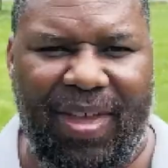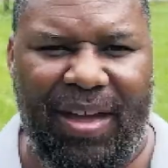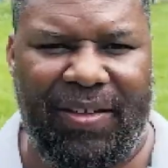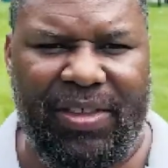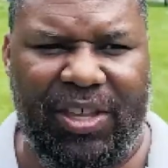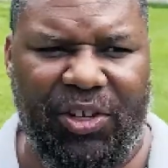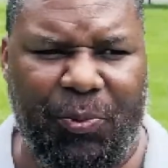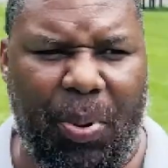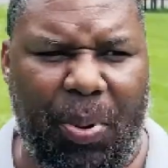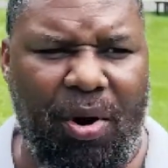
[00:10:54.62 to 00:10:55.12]

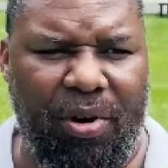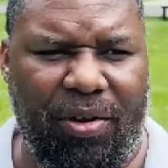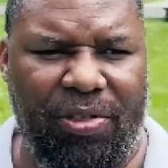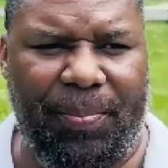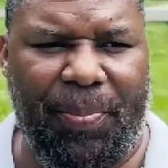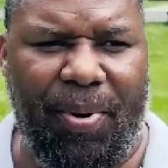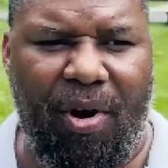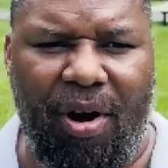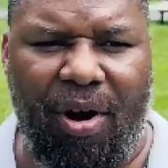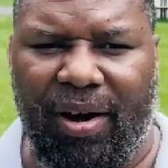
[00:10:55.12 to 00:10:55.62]
That's part of the
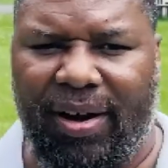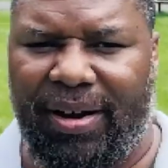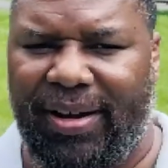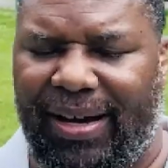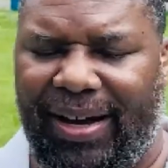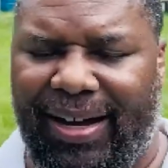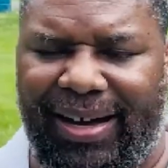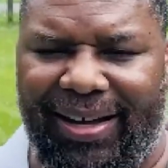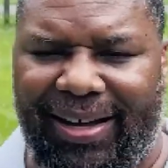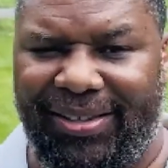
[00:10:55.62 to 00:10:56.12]
park.
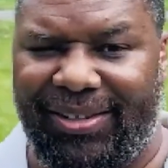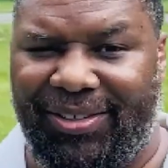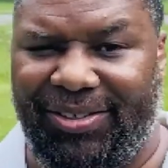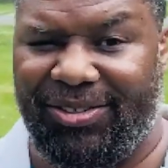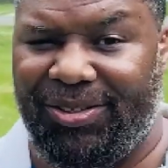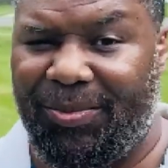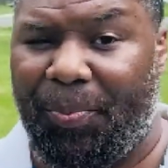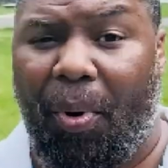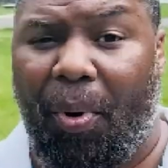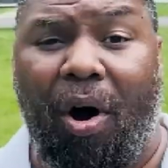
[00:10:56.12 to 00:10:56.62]

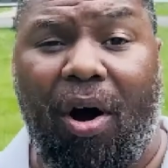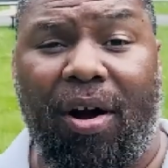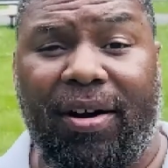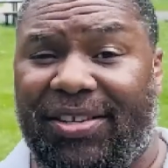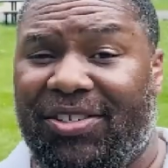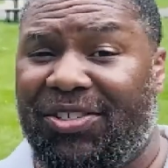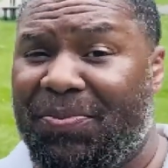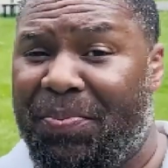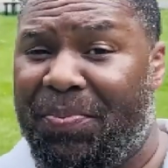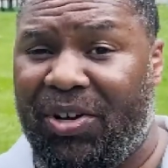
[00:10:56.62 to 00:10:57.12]
The park
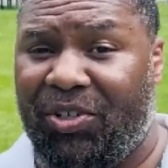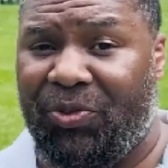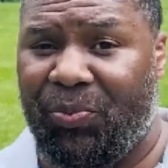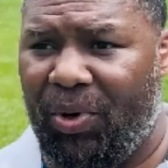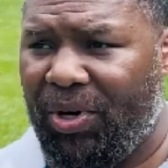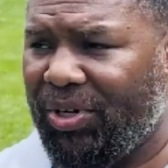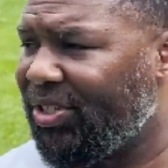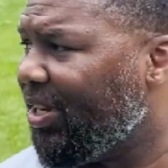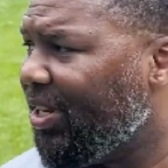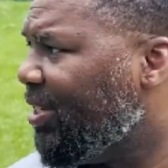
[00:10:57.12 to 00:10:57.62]
is much more
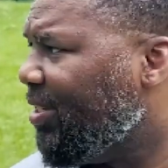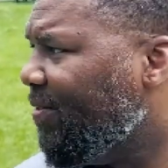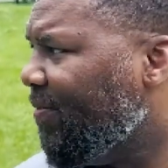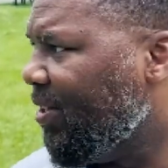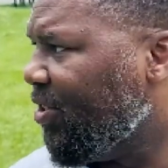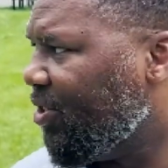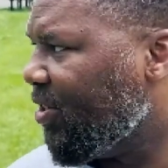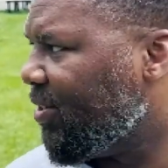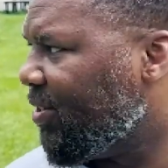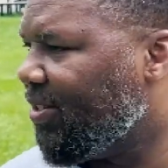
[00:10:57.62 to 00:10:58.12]
extensive than
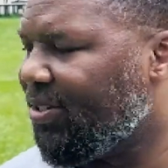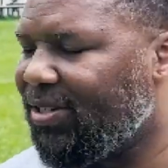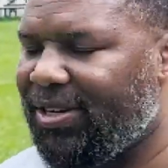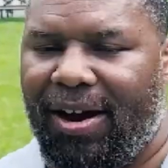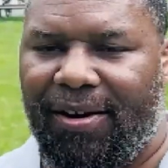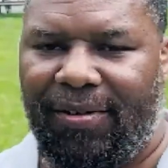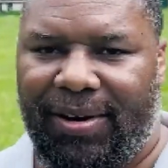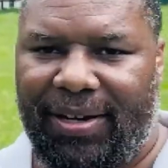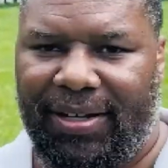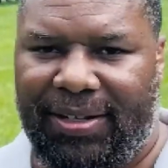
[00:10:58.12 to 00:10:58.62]
just this area.